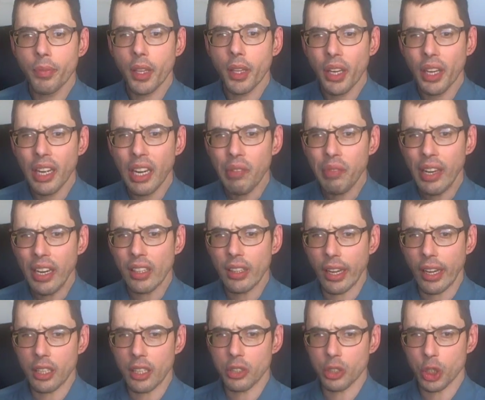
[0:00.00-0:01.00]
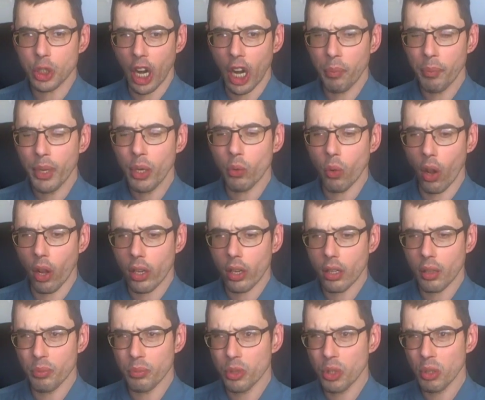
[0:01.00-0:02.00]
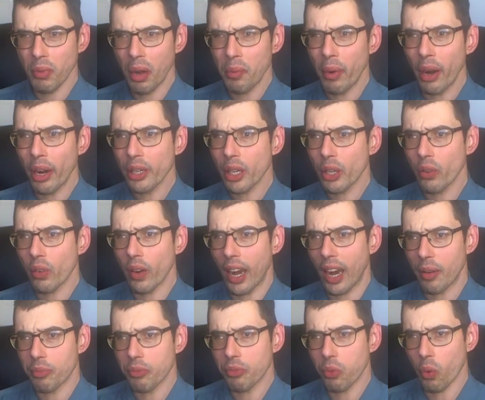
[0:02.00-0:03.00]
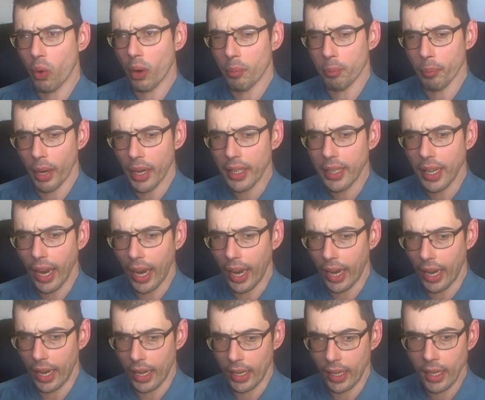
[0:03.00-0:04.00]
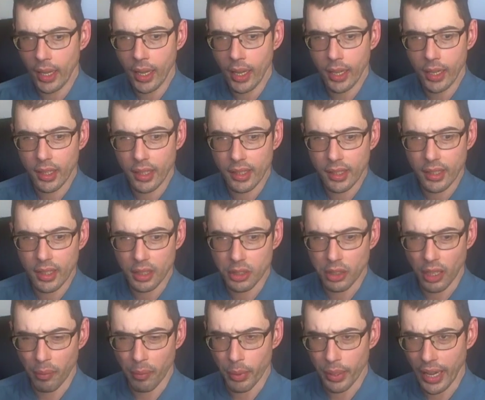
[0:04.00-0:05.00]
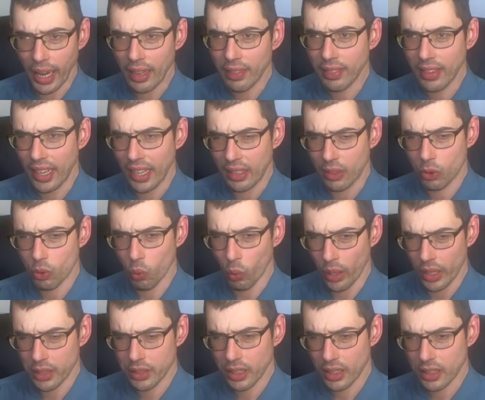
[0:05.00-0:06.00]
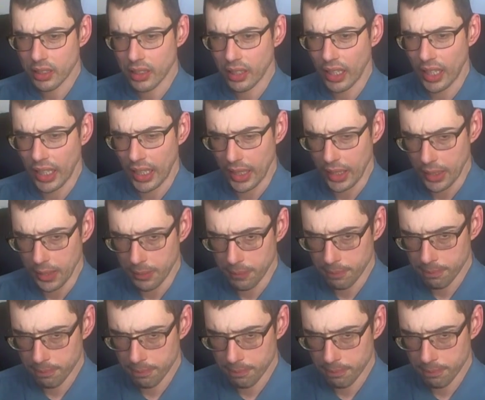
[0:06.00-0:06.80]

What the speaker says: Good evening, ladies and gentlemen. Welcome to my market wrap for Monday, December 19th, 2016.